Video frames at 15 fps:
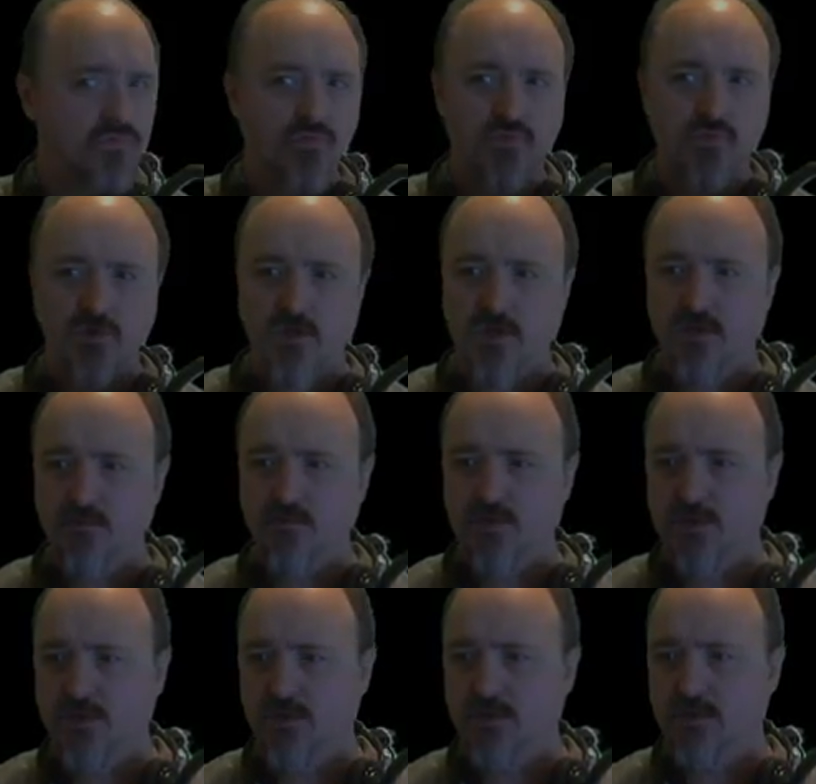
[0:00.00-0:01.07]
game
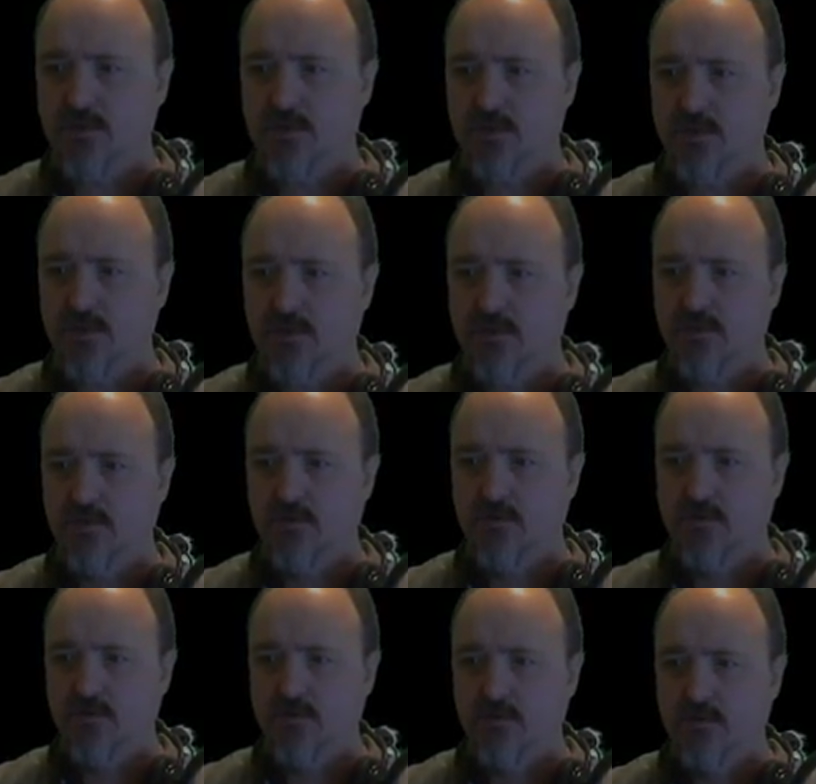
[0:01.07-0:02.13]
starting.
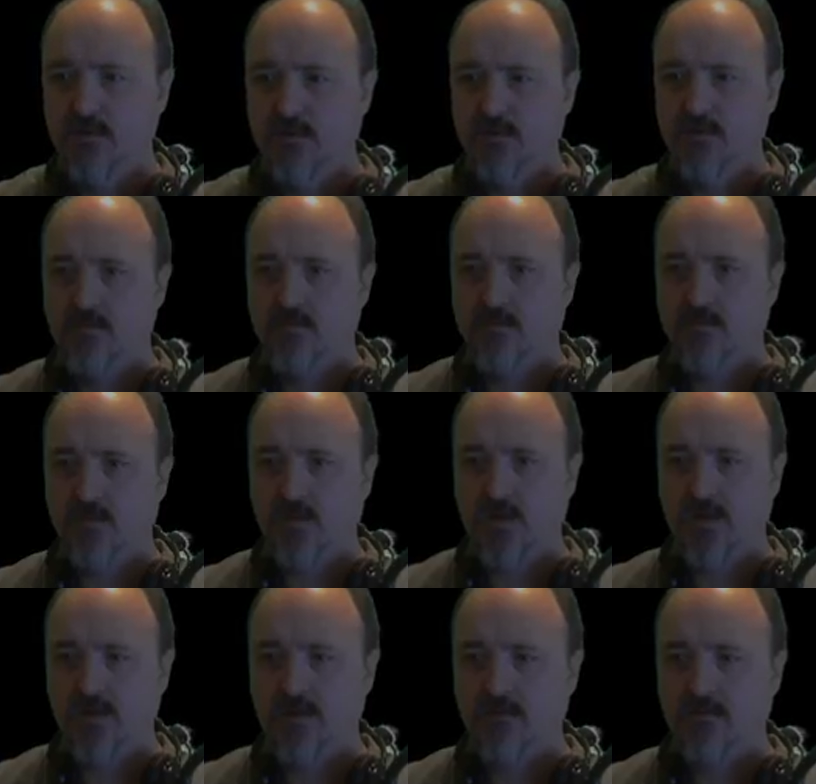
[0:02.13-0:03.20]

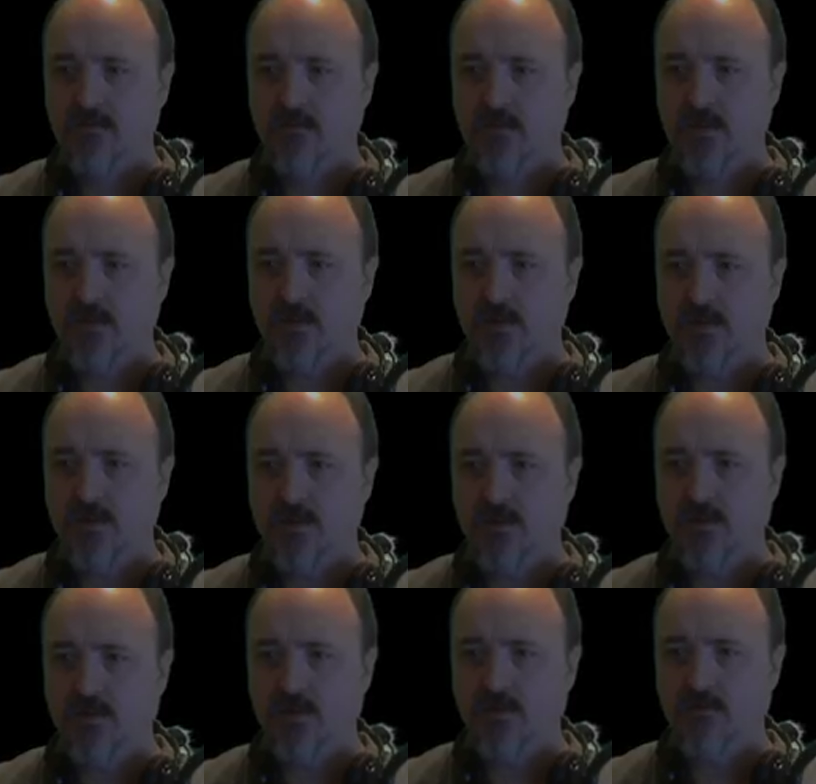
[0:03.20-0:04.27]
Right? It's
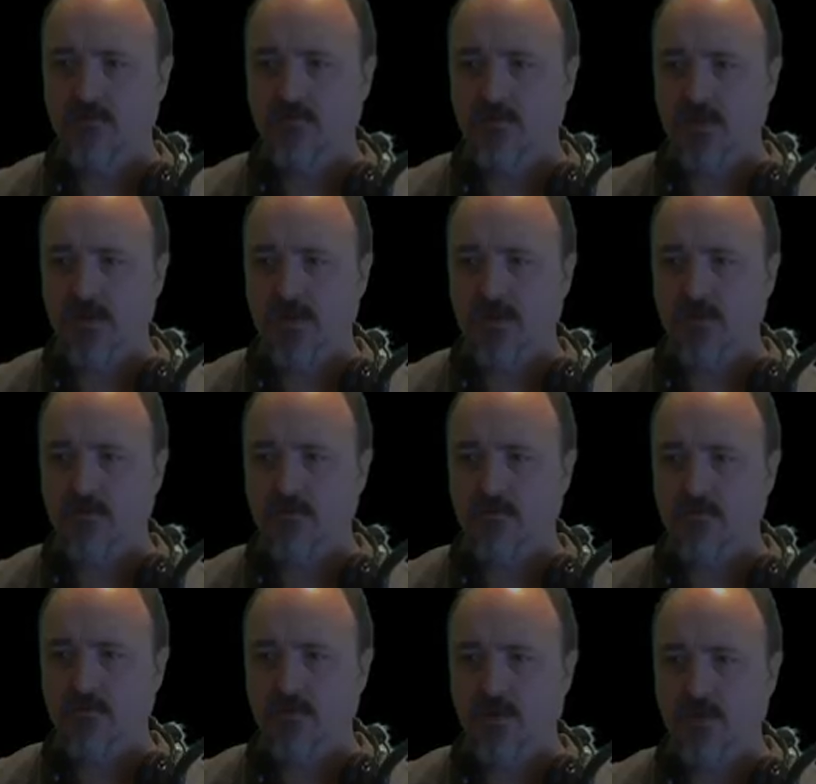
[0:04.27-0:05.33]
starting, right?
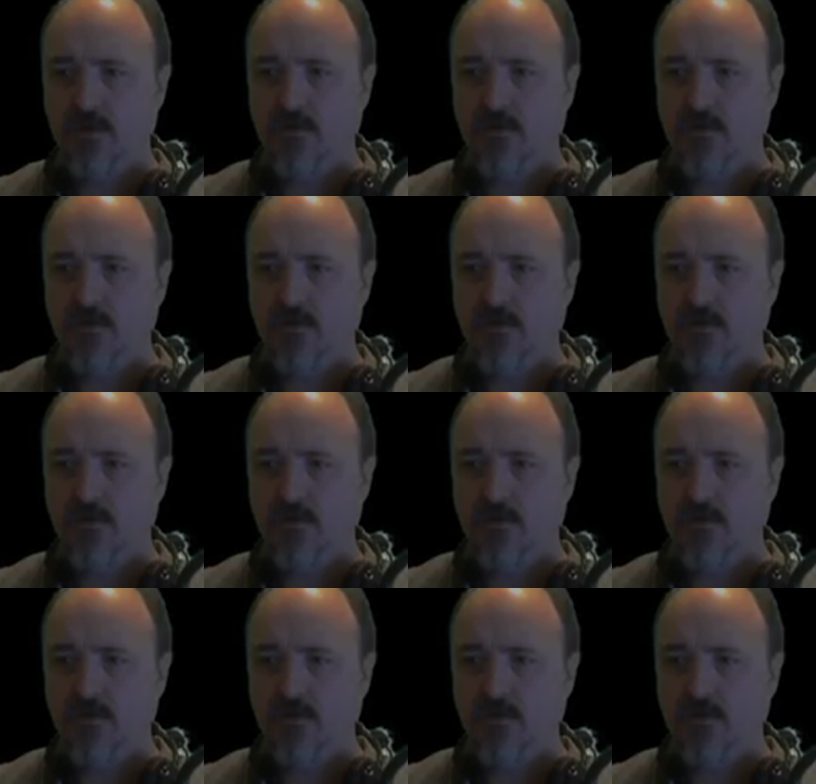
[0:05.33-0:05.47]
Hello,